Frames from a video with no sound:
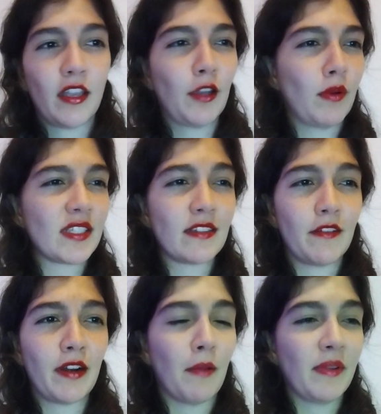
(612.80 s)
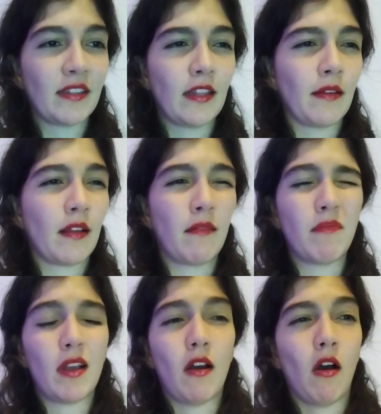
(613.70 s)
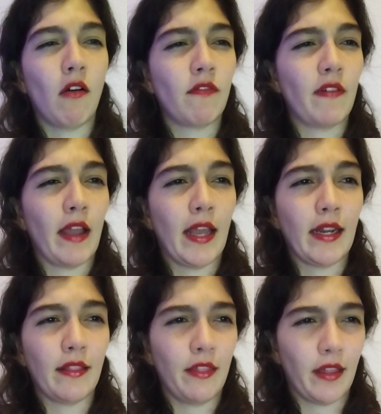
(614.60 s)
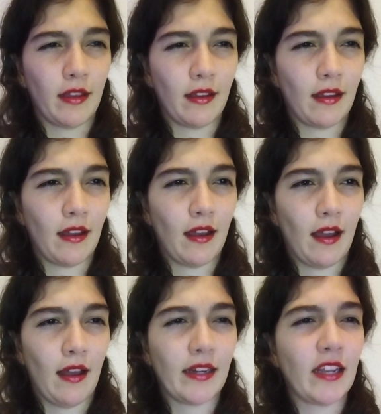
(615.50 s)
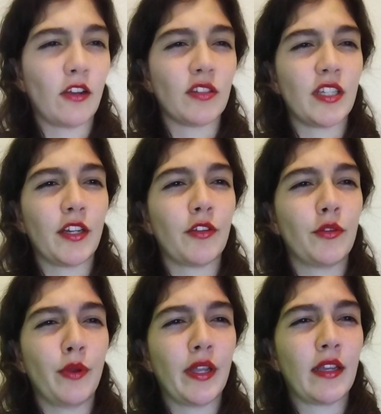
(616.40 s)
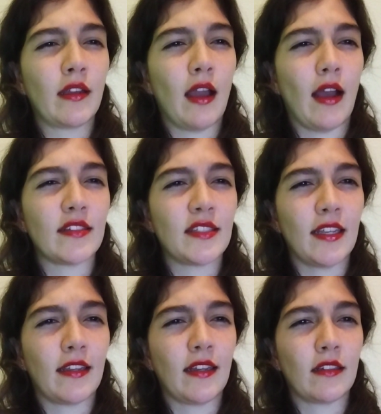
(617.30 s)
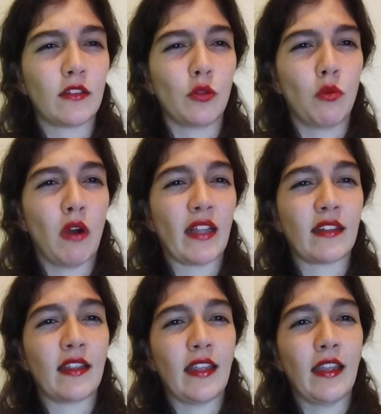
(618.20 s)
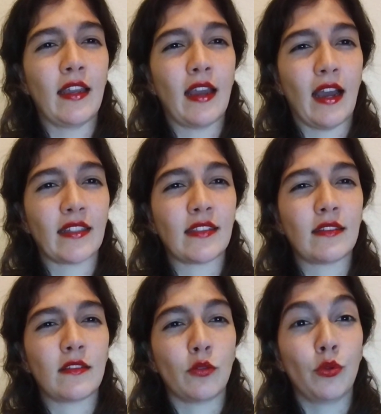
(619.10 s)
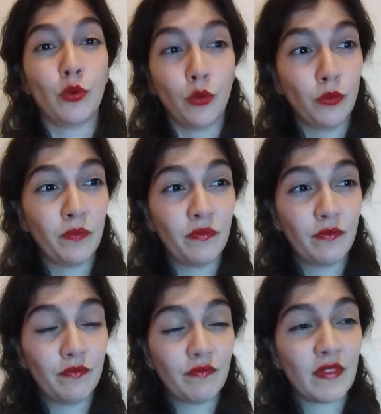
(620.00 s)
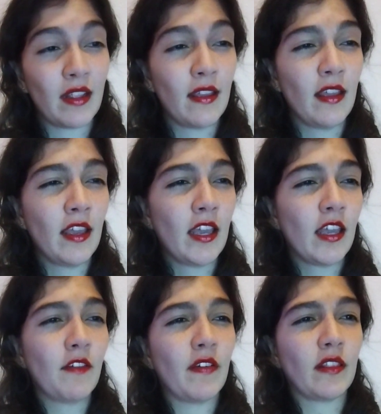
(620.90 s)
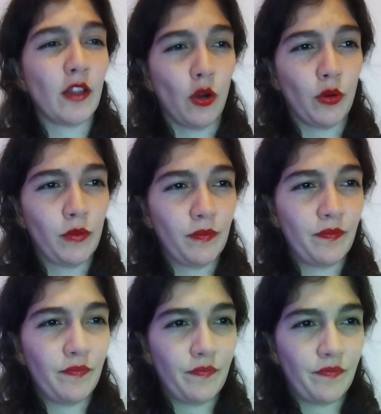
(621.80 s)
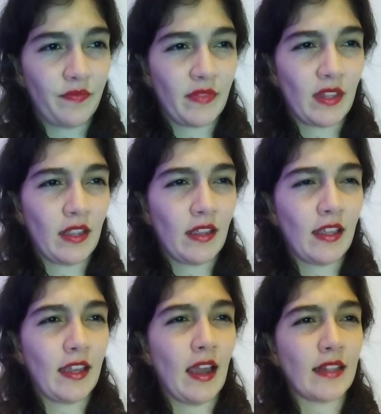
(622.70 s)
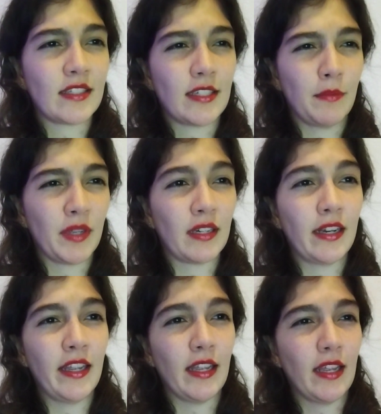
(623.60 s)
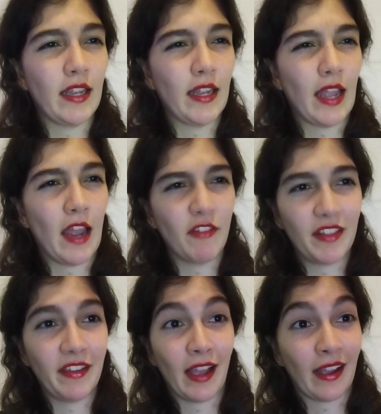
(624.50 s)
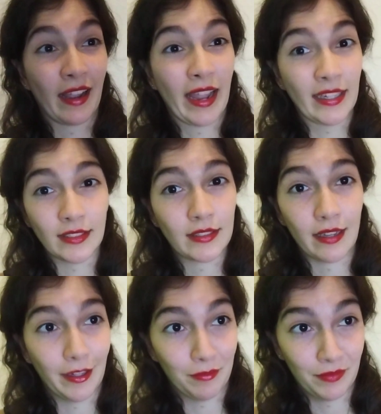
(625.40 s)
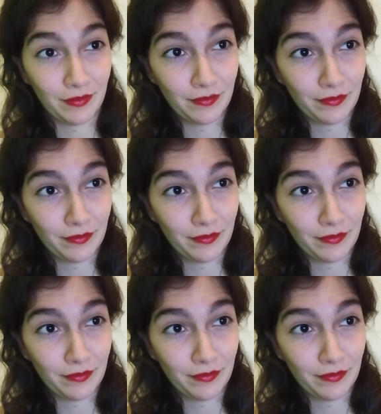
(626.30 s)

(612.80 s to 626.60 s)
He was never a victim of anything, and he continued doing and seeking to what he had to do, even though he had seemingly everything against him.